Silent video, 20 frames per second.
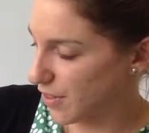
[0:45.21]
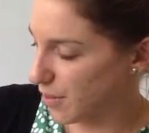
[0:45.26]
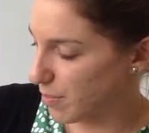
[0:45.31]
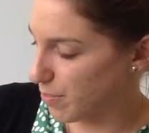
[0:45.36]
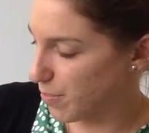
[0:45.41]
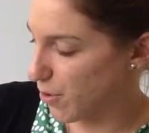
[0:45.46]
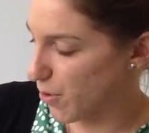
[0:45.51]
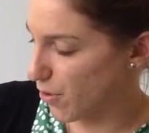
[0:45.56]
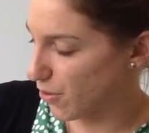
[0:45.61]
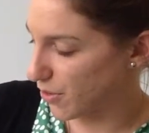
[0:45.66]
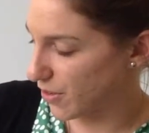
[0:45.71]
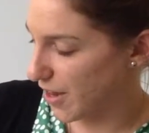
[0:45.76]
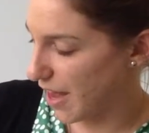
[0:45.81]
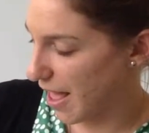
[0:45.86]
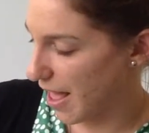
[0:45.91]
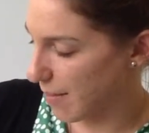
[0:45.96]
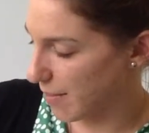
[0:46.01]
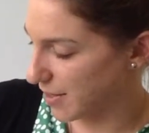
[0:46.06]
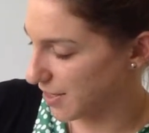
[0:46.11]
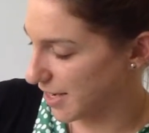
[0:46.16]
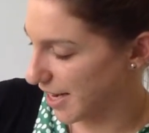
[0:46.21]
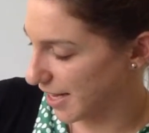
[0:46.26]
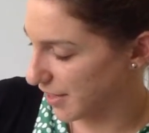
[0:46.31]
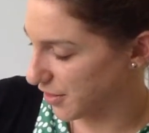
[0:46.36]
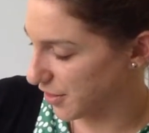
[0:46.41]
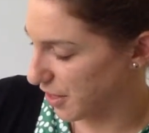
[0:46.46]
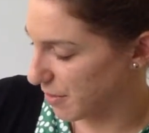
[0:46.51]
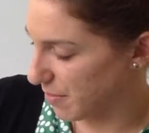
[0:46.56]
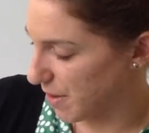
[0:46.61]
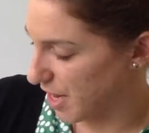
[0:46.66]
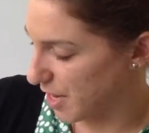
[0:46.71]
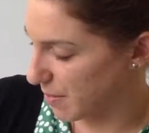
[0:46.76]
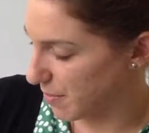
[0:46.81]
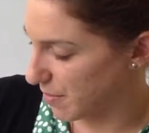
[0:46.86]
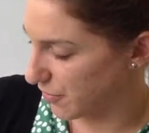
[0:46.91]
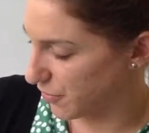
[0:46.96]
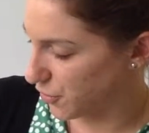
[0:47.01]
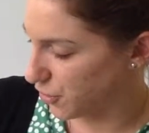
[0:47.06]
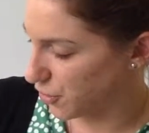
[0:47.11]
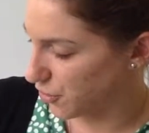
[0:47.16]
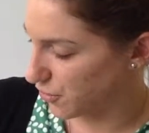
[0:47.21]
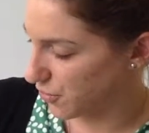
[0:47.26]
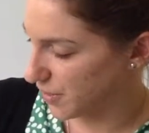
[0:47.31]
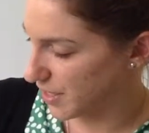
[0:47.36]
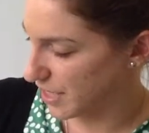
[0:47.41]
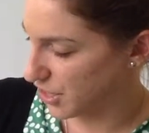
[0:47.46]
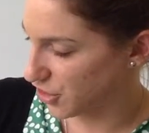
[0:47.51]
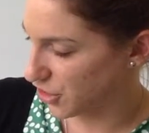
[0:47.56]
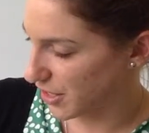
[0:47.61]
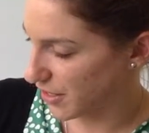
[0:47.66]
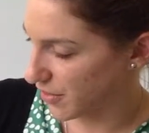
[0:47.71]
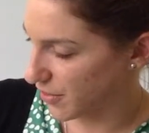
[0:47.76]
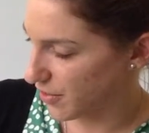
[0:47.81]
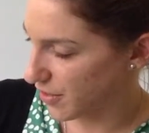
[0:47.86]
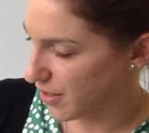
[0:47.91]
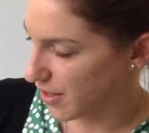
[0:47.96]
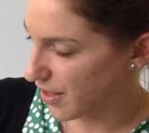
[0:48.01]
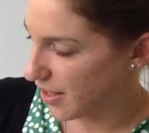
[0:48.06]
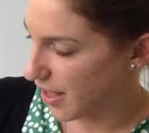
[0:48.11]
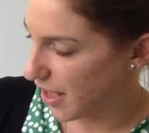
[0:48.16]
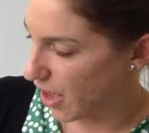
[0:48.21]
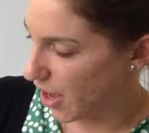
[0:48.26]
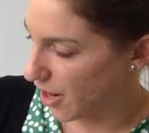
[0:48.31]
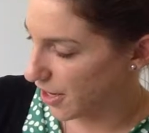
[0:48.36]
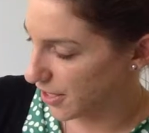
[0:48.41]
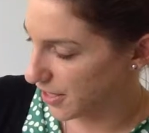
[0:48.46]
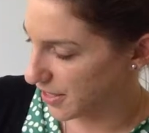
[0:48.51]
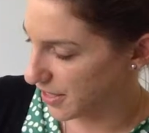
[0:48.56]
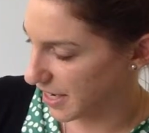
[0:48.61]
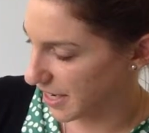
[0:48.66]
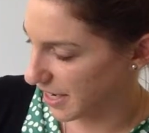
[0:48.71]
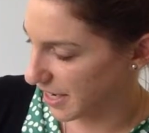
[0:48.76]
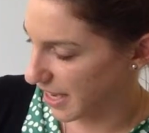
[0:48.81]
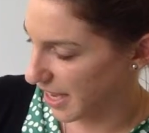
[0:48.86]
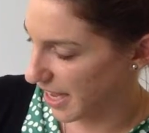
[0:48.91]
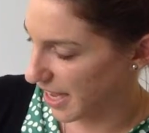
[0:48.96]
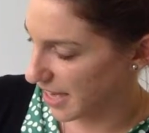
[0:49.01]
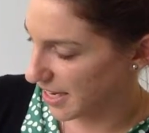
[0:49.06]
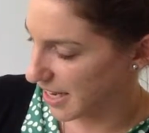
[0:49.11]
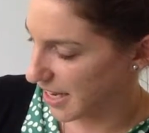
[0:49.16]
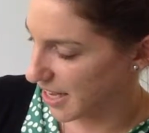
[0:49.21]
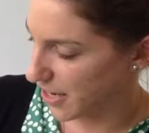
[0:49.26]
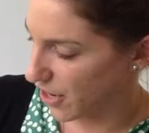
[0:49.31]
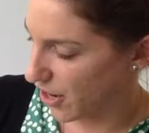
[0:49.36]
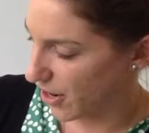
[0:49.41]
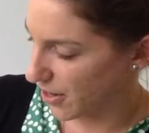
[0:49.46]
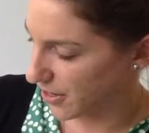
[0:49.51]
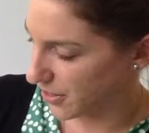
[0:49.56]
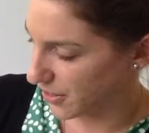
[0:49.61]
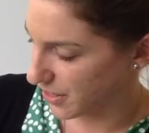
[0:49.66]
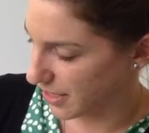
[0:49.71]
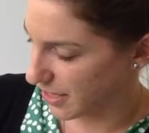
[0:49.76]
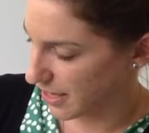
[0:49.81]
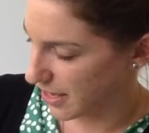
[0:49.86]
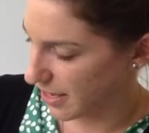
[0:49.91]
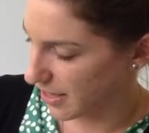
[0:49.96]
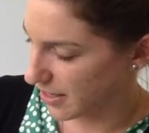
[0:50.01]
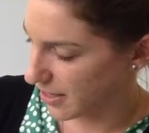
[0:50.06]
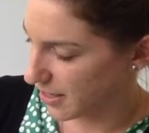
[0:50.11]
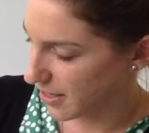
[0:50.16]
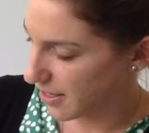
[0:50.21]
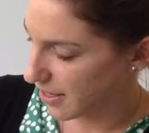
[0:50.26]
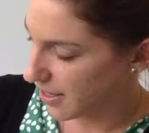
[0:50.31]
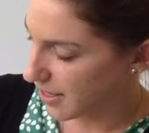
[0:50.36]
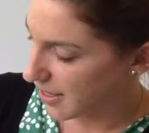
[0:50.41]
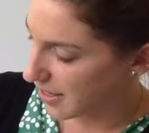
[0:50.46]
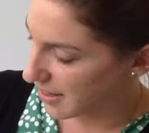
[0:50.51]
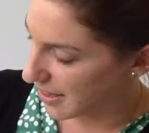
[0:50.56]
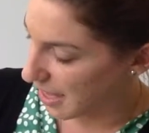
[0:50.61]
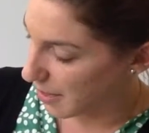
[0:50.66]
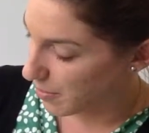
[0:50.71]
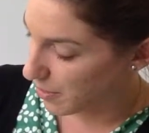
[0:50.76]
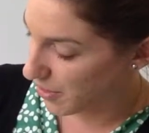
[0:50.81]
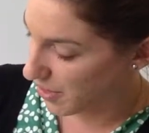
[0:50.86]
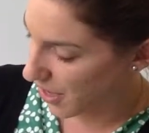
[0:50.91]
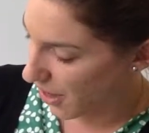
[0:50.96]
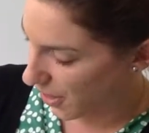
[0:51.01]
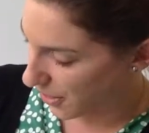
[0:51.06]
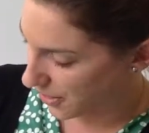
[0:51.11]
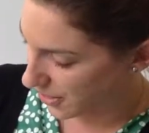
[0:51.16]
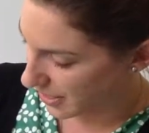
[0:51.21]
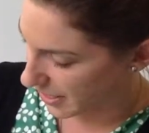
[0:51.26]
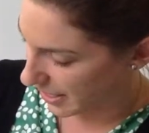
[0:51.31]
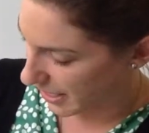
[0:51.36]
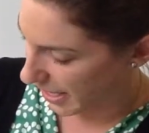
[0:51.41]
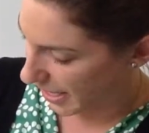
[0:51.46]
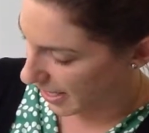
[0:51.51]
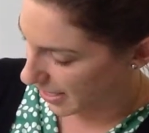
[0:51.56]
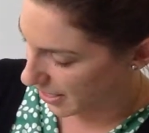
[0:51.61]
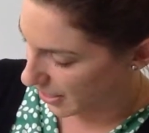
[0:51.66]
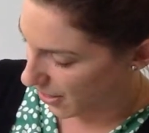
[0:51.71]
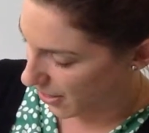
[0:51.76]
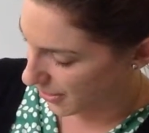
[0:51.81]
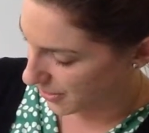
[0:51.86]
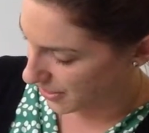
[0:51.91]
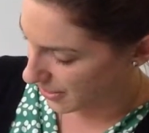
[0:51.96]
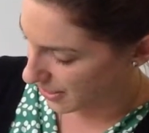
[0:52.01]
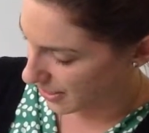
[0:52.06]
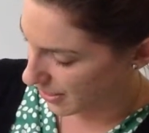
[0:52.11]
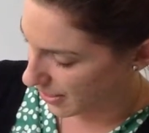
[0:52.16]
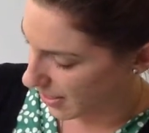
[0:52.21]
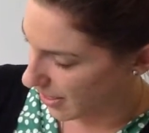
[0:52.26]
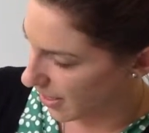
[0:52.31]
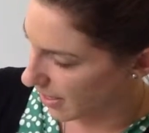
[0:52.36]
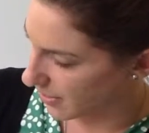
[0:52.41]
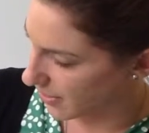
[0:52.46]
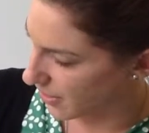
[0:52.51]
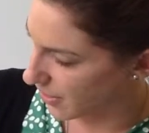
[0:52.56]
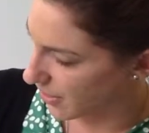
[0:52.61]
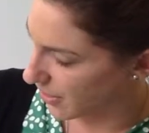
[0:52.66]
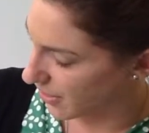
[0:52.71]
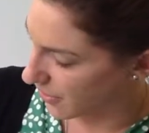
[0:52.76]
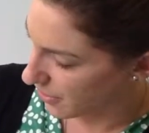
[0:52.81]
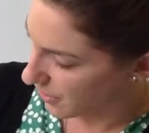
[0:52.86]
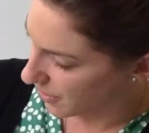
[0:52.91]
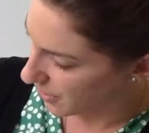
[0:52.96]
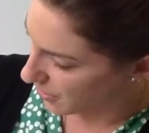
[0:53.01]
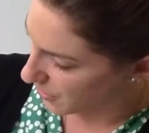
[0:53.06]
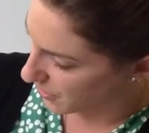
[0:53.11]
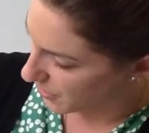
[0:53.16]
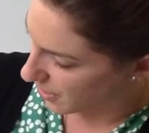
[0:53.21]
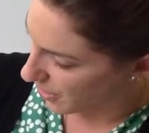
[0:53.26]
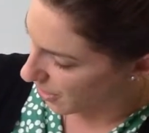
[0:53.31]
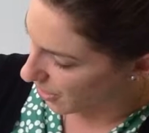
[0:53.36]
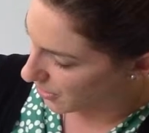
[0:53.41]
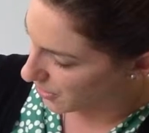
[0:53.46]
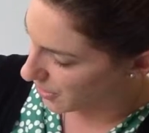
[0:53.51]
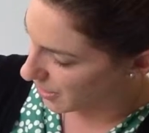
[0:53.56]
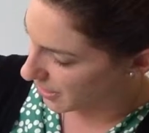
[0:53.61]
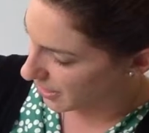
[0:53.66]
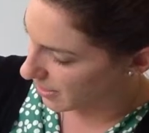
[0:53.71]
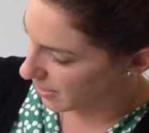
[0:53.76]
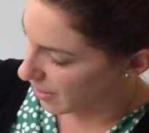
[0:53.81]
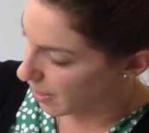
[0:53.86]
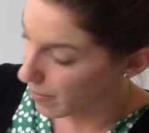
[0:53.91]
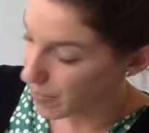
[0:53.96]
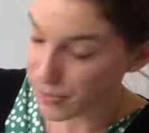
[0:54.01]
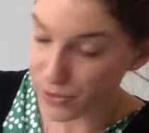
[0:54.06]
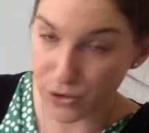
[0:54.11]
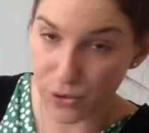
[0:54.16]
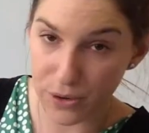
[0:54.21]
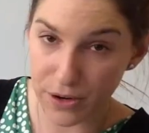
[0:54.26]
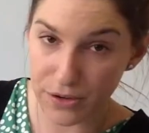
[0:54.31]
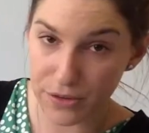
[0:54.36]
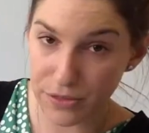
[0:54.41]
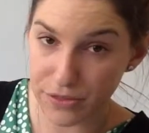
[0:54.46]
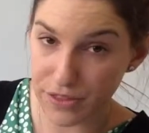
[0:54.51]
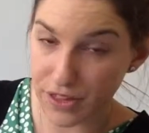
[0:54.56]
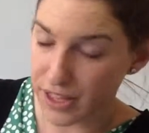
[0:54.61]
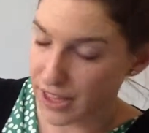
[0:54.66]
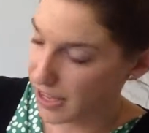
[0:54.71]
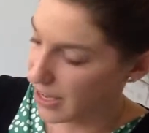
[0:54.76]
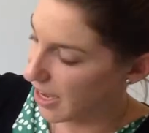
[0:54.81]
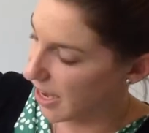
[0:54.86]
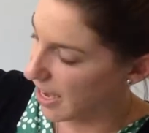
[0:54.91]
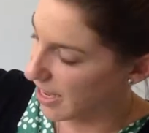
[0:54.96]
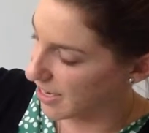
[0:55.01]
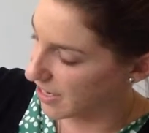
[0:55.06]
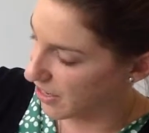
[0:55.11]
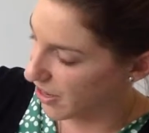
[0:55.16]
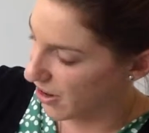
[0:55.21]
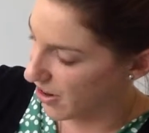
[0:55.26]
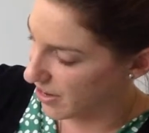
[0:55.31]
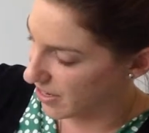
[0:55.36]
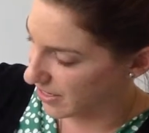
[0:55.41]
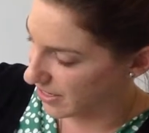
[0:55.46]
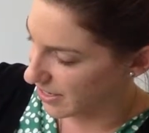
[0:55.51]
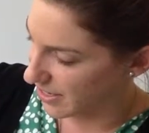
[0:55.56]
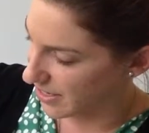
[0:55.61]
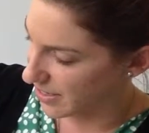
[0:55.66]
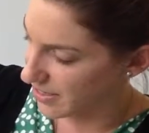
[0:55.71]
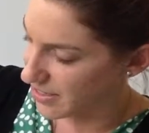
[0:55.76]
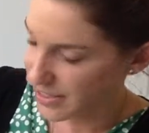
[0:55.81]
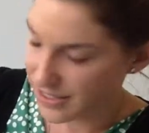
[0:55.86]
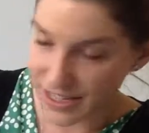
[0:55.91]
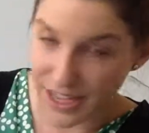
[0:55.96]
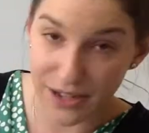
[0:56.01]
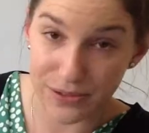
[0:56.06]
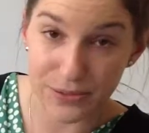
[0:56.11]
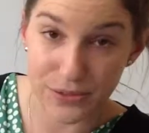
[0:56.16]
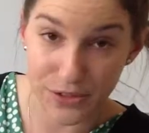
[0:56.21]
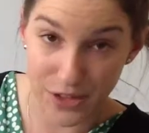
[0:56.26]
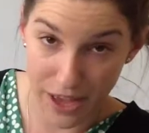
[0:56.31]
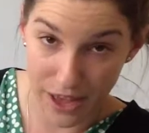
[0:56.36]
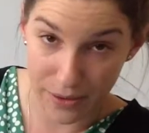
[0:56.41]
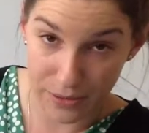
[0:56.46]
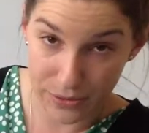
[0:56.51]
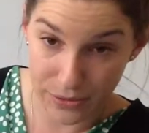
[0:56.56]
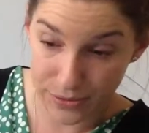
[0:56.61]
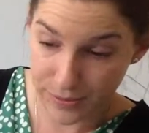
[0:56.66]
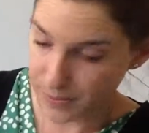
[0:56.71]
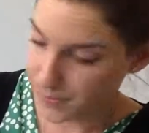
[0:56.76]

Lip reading: The polar habitats are made up of two regions, Arctic and Antarctica. Label the Arctic and Antarctica on the Earth. Here's the Arctic up north and Antarctica down south.